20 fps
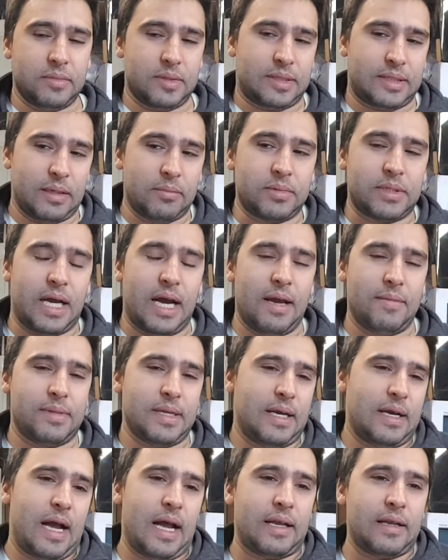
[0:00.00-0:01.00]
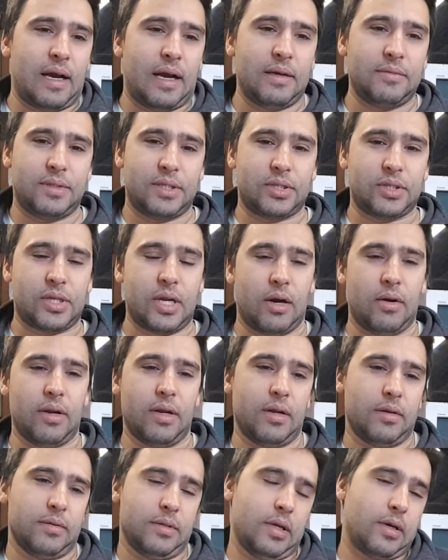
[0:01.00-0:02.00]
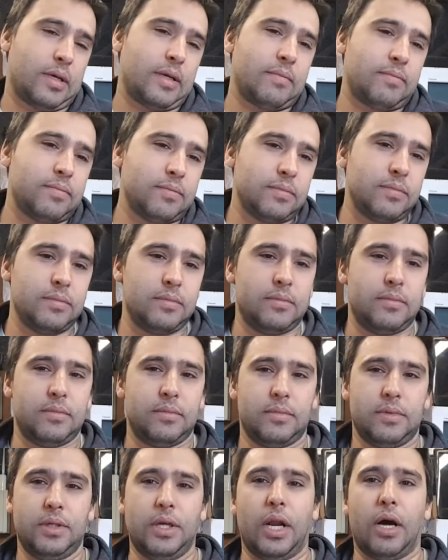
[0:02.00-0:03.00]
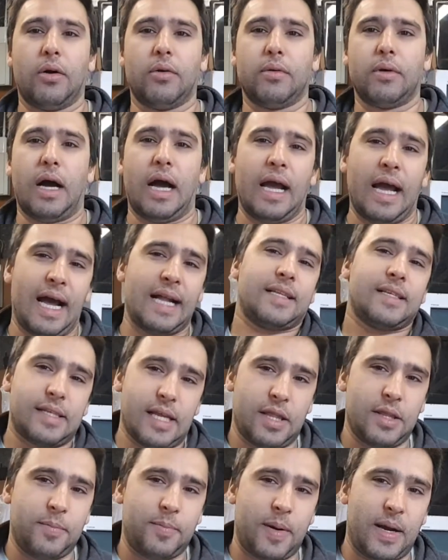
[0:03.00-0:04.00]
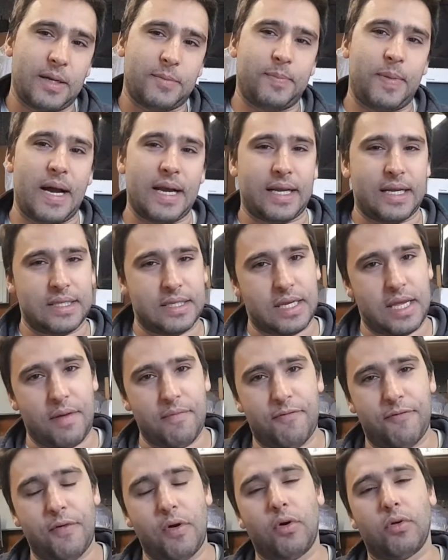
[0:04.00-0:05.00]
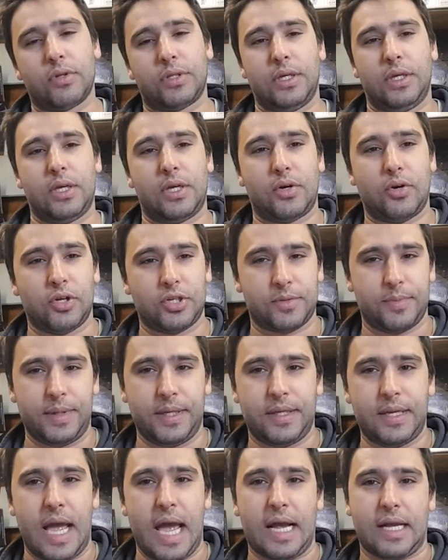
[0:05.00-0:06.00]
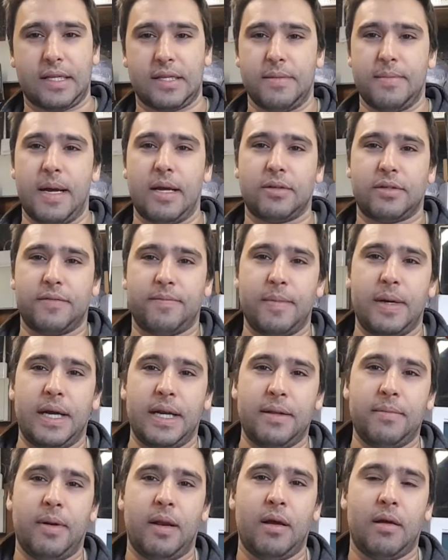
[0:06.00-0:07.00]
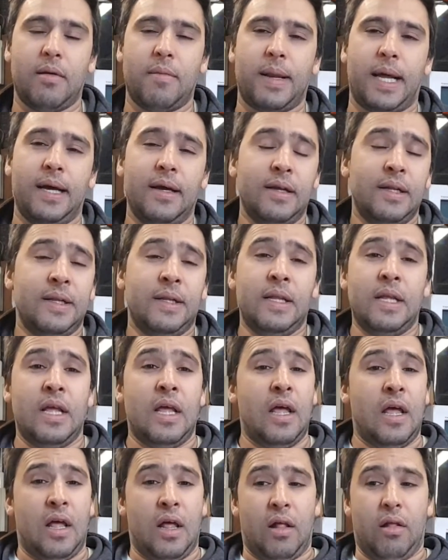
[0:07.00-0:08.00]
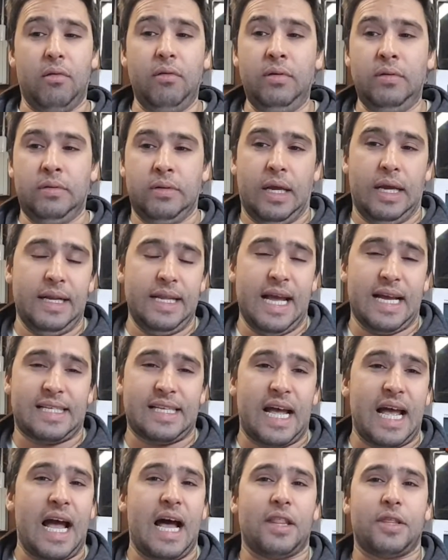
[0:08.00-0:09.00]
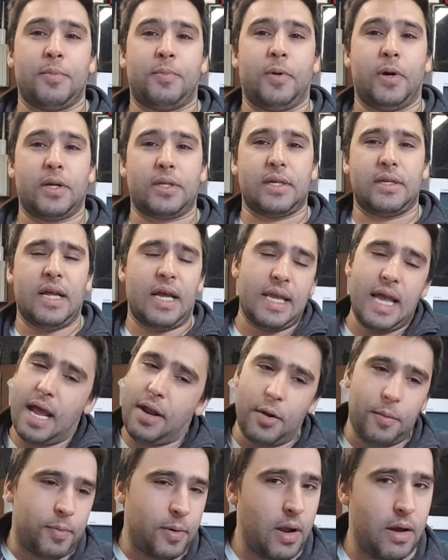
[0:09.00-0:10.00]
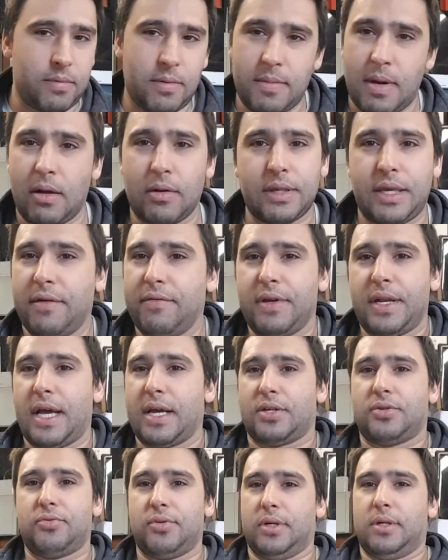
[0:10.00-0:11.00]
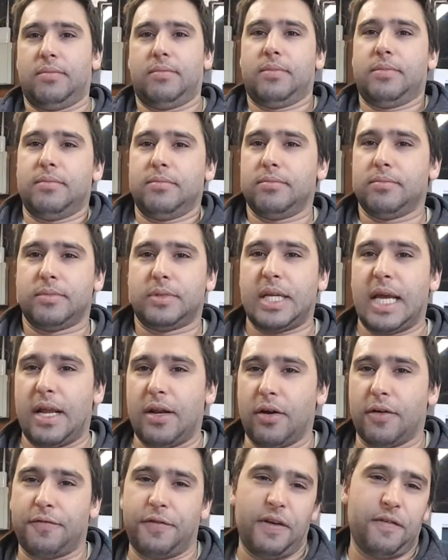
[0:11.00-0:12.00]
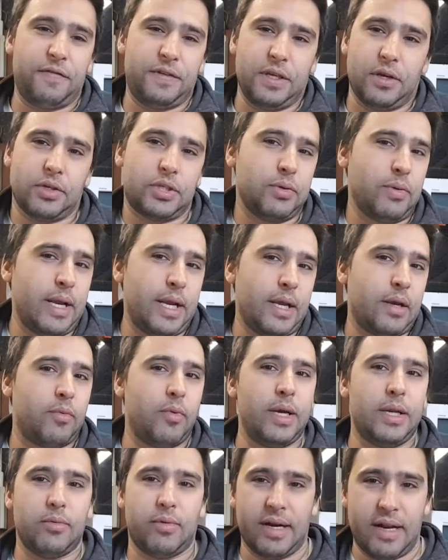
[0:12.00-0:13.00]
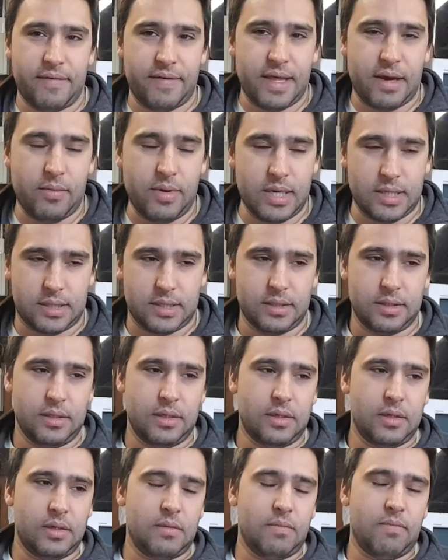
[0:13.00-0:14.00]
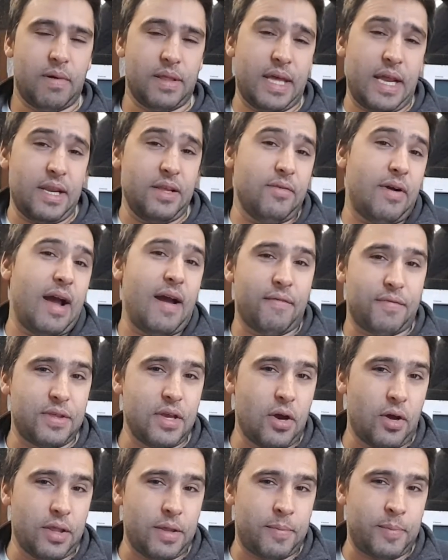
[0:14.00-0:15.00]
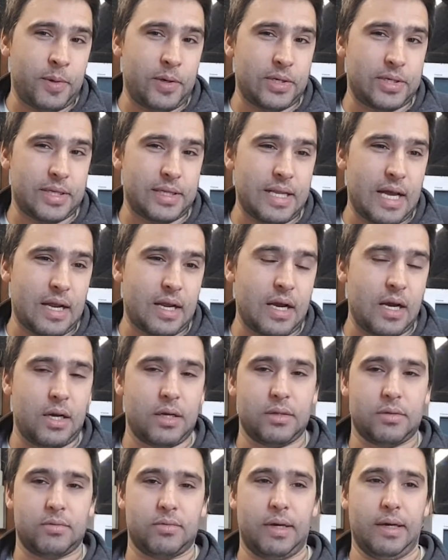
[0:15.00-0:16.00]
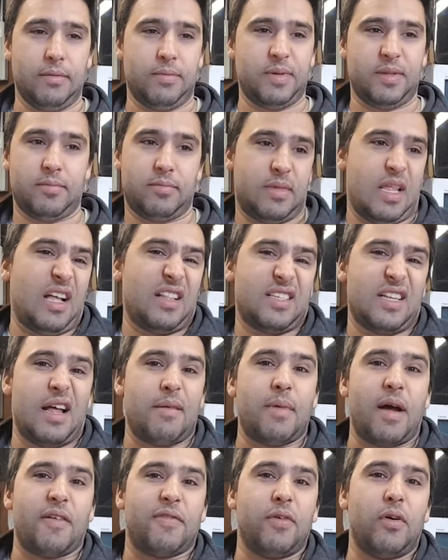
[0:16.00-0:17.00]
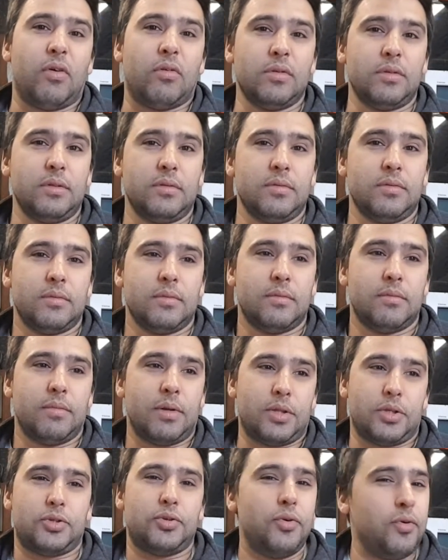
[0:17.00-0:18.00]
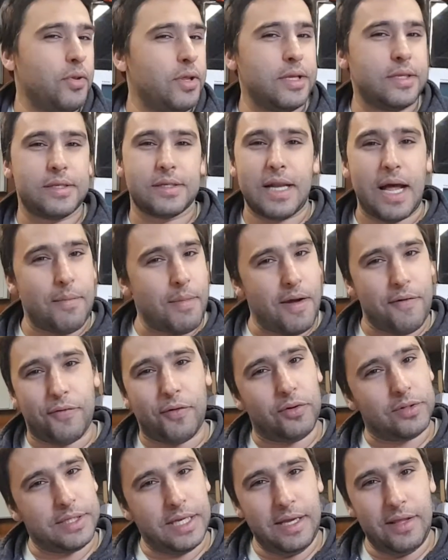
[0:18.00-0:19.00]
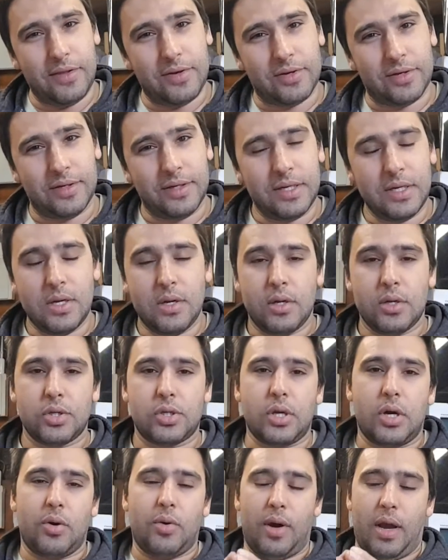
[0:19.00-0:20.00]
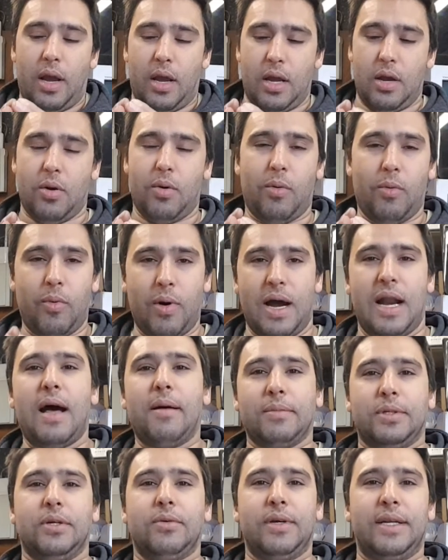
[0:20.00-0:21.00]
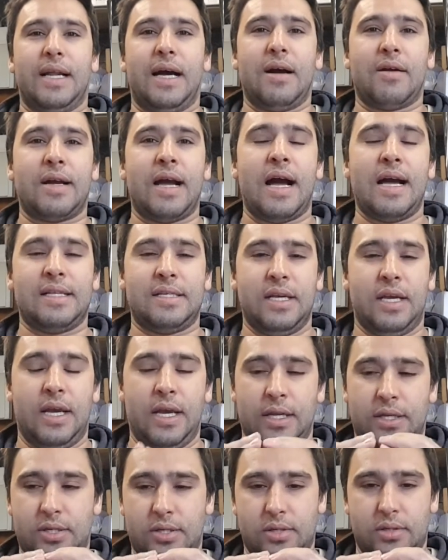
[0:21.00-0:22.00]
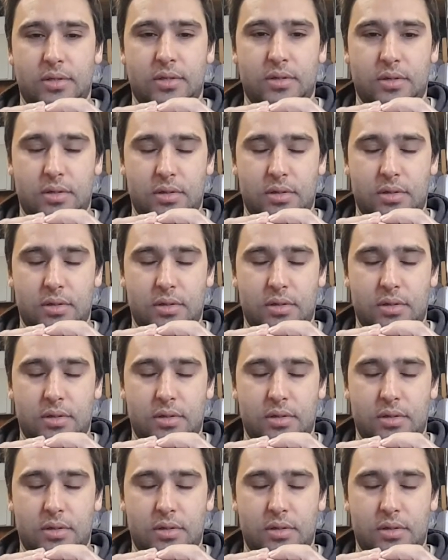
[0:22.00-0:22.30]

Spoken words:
sometimes I just go and look, you know, I had to send the part back as it came faulty, it cost me X amount of money, blah, blah, blah. And yes, I had the person, yeah, no problem, I'll give an extra 10 or 15 or 20 quid, whatever that was. But then you have the other person that goes, well, but that's not my fault. But the truth is, it's not my fault either. So what I'm doing now, guys, is